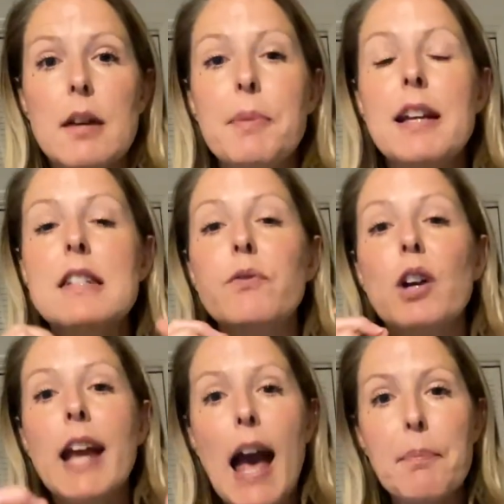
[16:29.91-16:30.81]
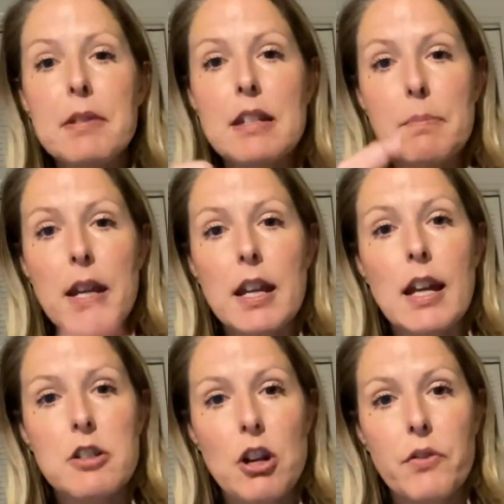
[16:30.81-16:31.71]
because of what happened to me
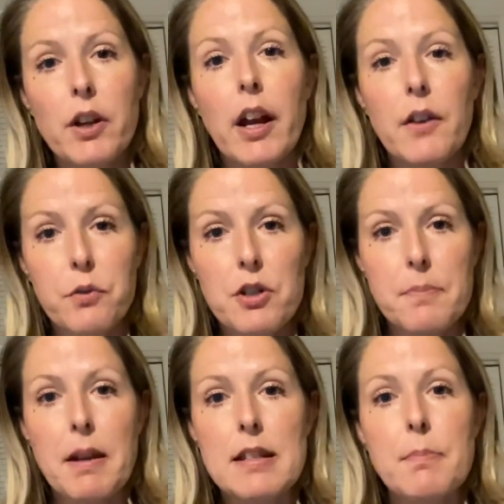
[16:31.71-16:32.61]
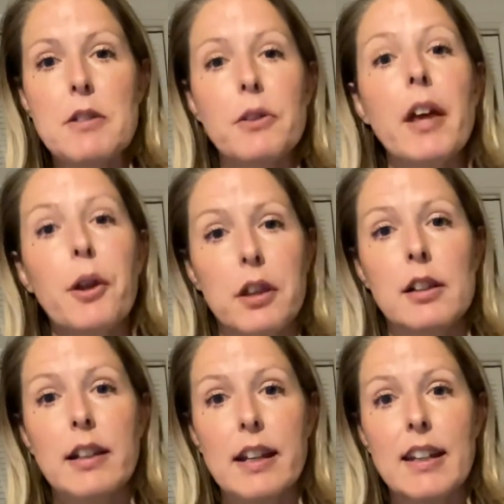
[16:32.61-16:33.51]
at Dover Air Force Base Mental Health
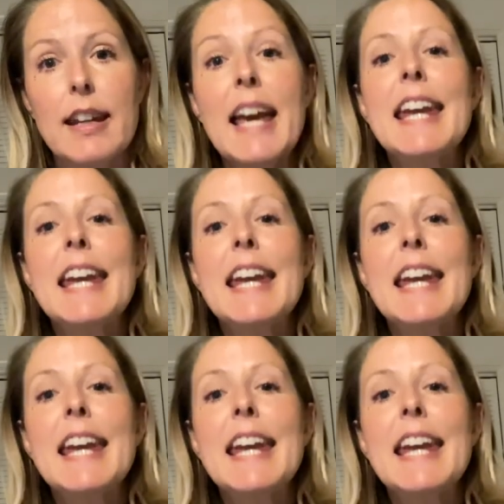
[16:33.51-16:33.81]
Clinic.